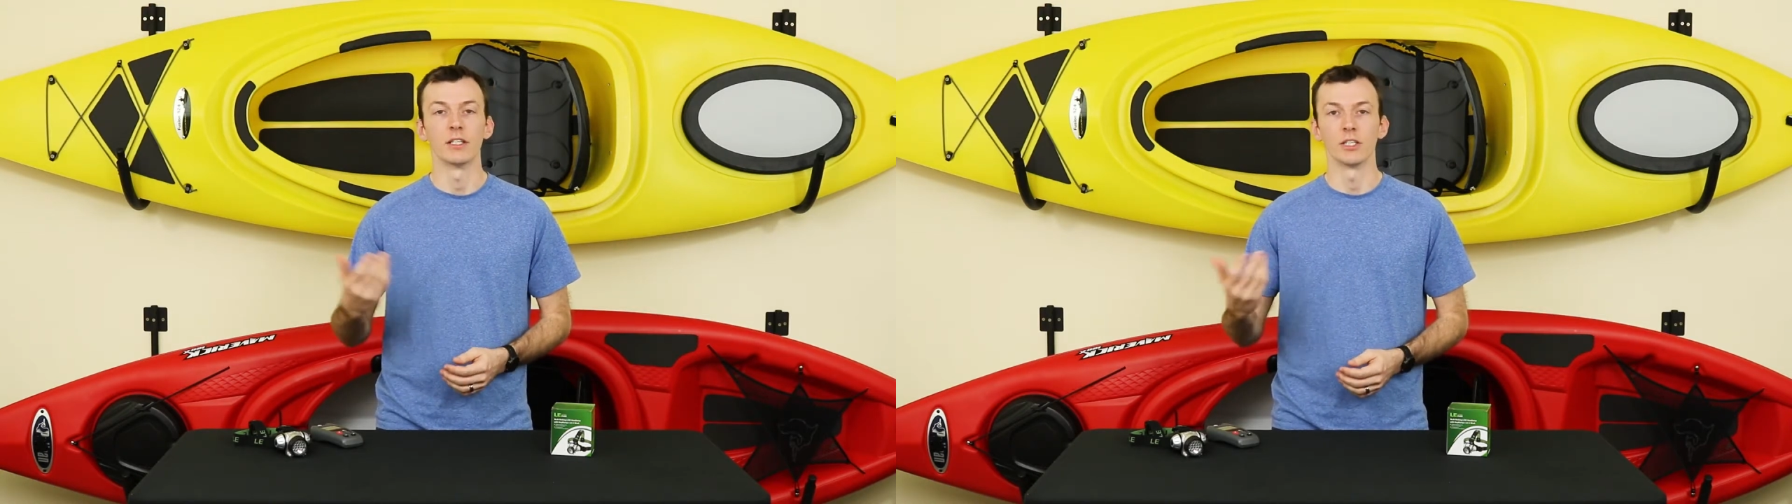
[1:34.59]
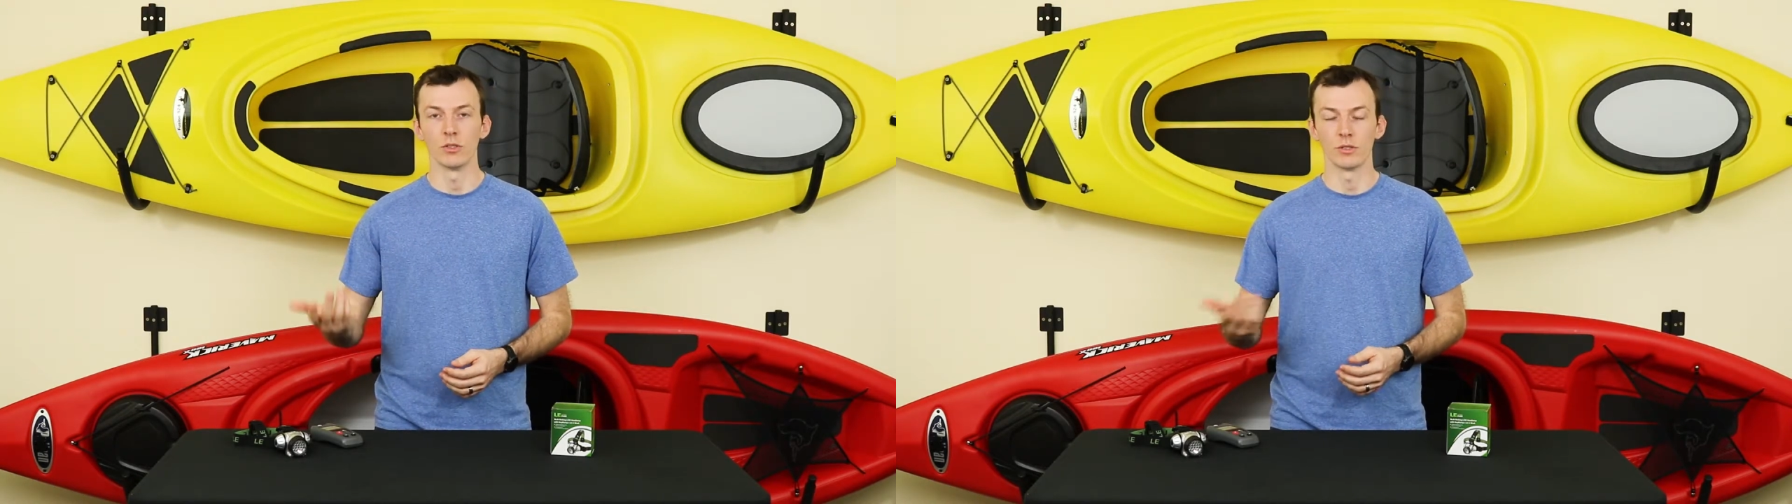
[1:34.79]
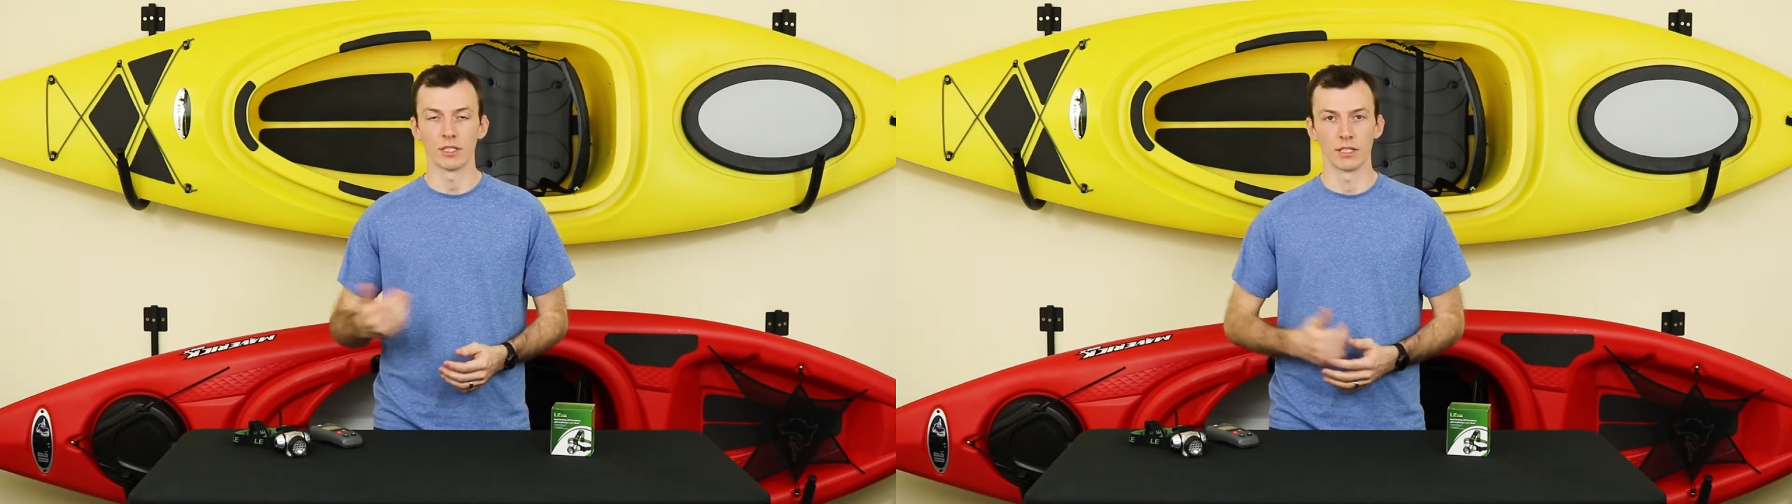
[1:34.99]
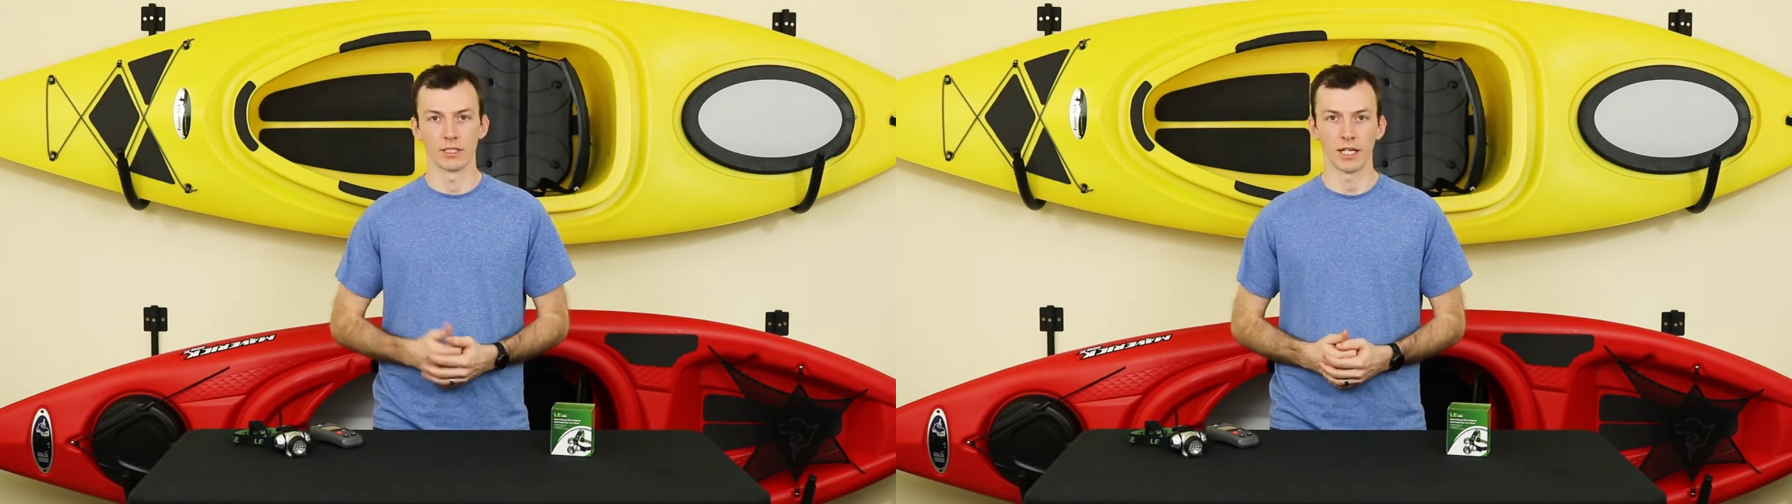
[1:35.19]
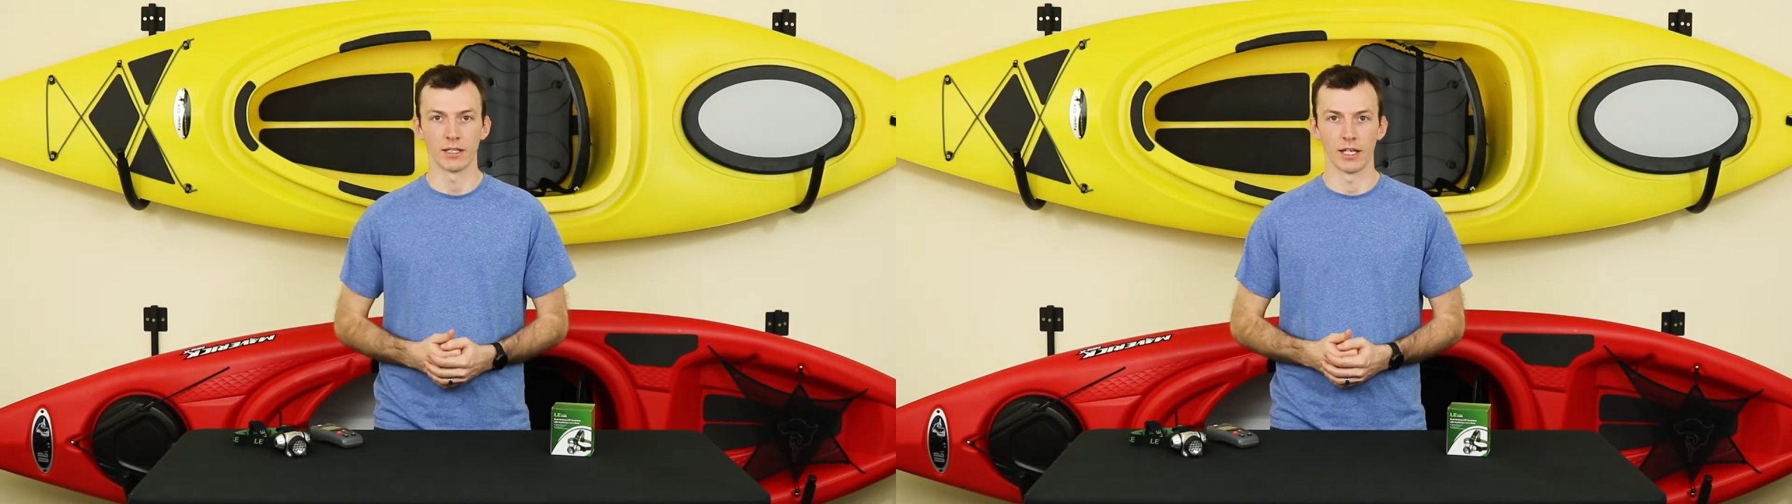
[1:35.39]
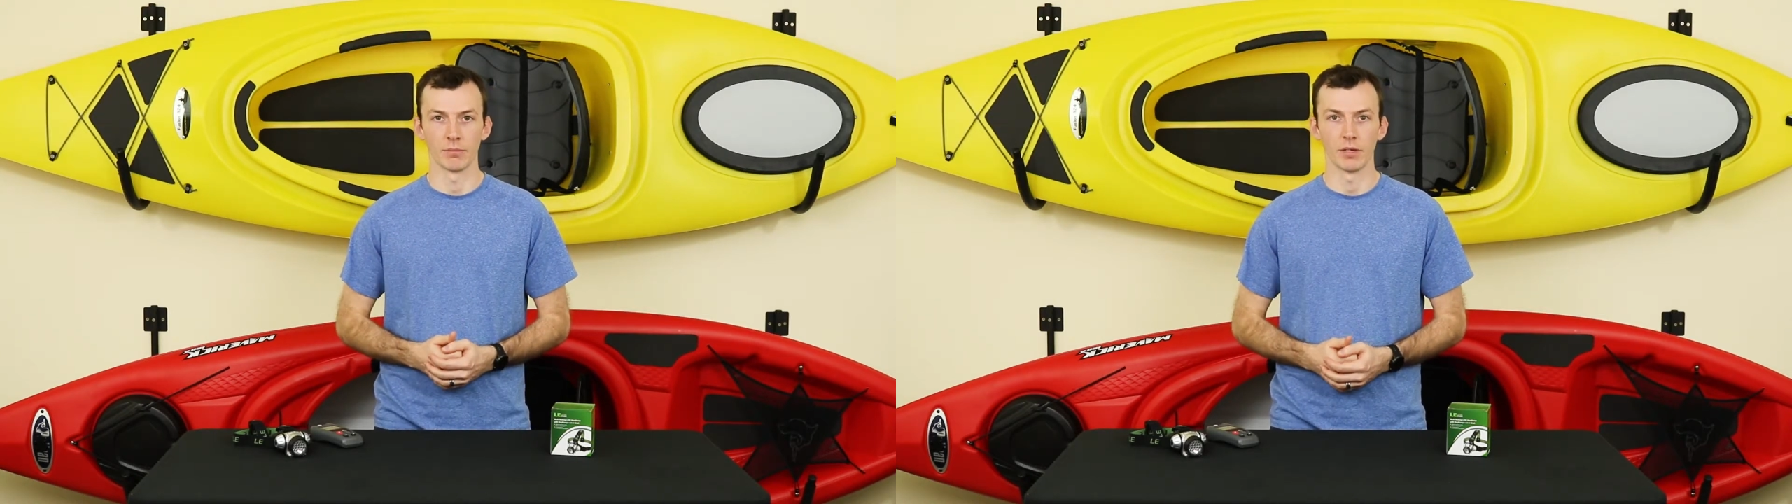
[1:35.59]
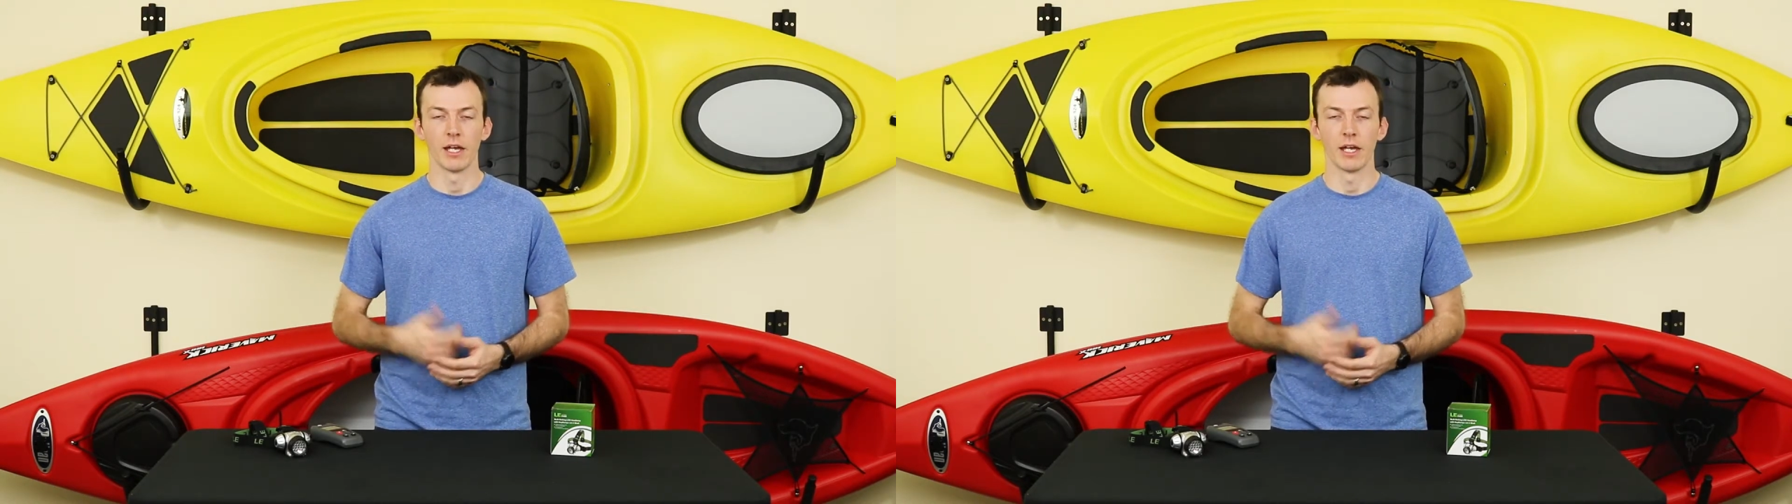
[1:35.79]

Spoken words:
using this headlamp,